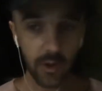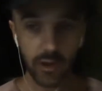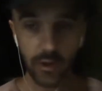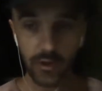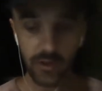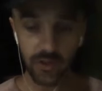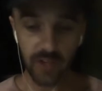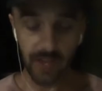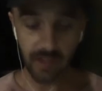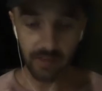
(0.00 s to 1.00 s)
you just
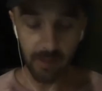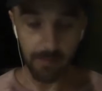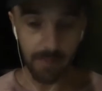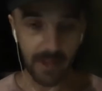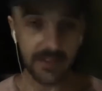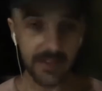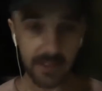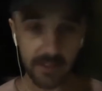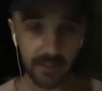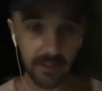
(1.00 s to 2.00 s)
take the
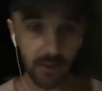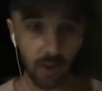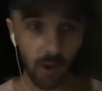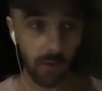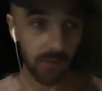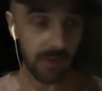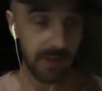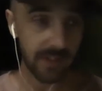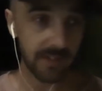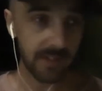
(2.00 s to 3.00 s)
basics of
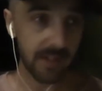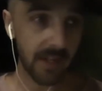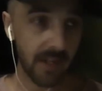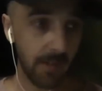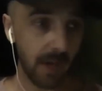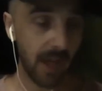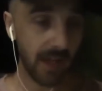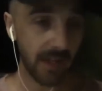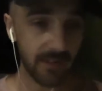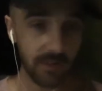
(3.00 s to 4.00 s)
LinkedIn and apply
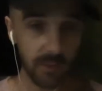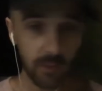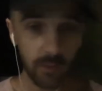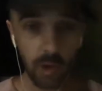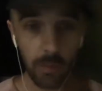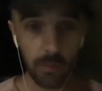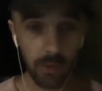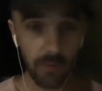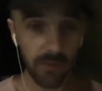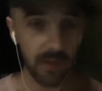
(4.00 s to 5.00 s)
it to your
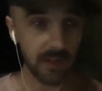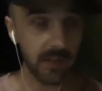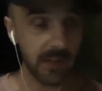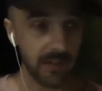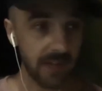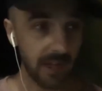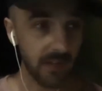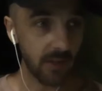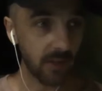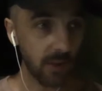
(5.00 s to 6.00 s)
profile, then
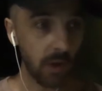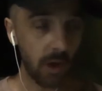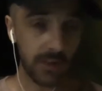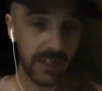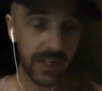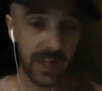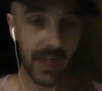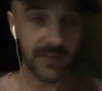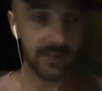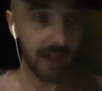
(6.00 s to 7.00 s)
you'll already get a
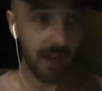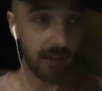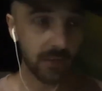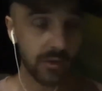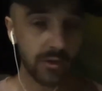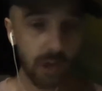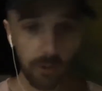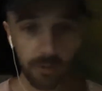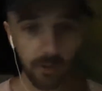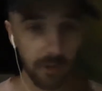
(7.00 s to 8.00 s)
head start on so
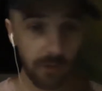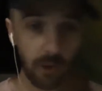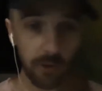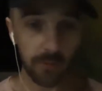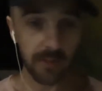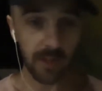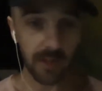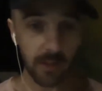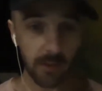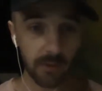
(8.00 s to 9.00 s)
many other
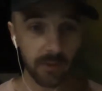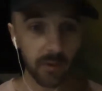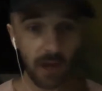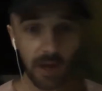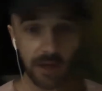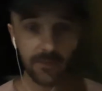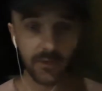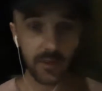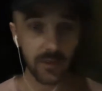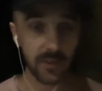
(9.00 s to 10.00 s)
hospitality owners who aren't
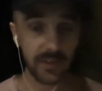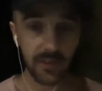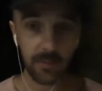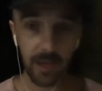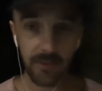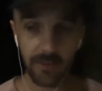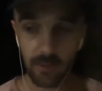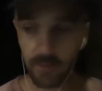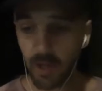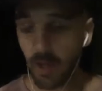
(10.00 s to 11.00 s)
even using this platform.
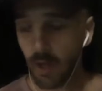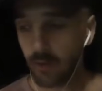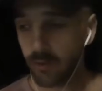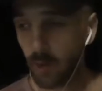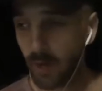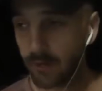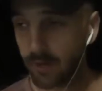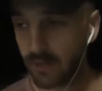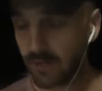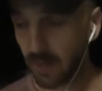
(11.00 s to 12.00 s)
So I
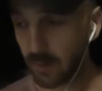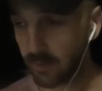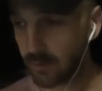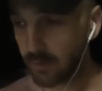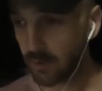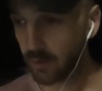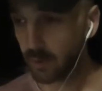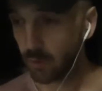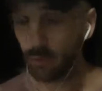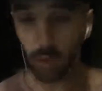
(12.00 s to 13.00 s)
reached out to
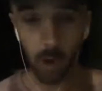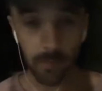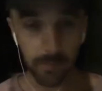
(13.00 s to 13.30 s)
Rob.